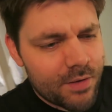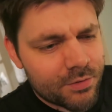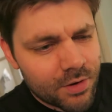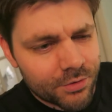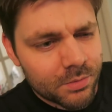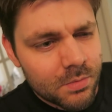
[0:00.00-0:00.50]
I've
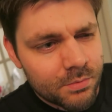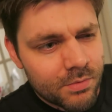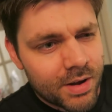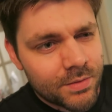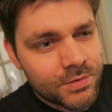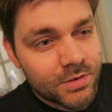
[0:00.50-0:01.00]
got someone
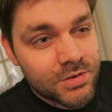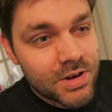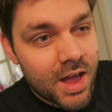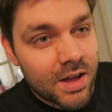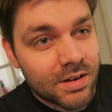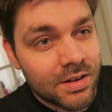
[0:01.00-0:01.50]
round to
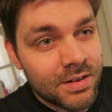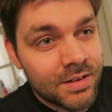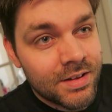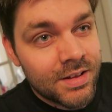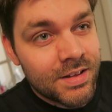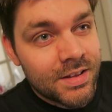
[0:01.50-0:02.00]
check
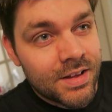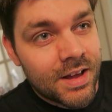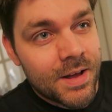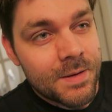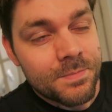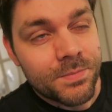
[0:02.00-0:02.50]

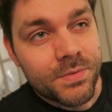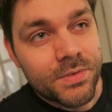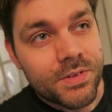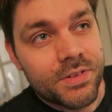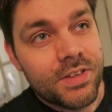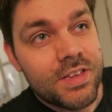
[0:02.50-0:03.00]
to
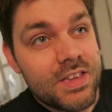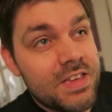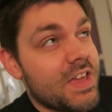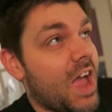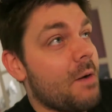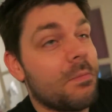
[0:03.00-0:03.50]

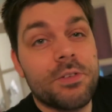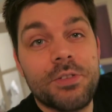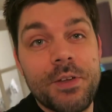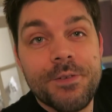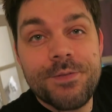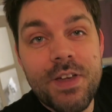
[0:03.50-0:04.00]
see how much
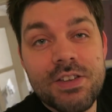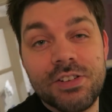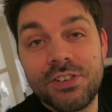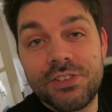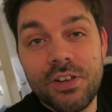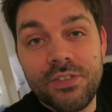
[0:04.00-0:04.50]
the
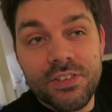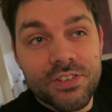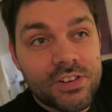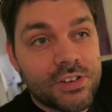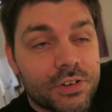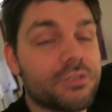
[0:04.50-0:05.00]
fascias, soffits
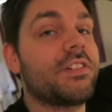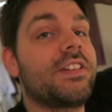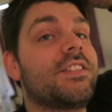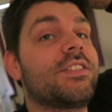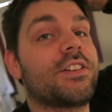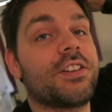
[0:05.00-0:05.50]
and
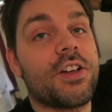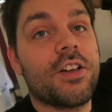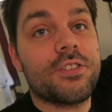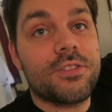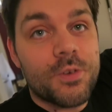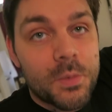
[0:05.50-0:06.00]
gutterings are going to
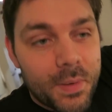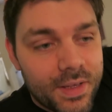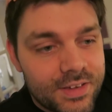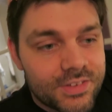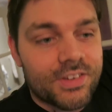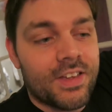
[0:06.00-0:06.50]
cost to
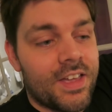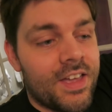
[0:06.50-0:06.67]
replace.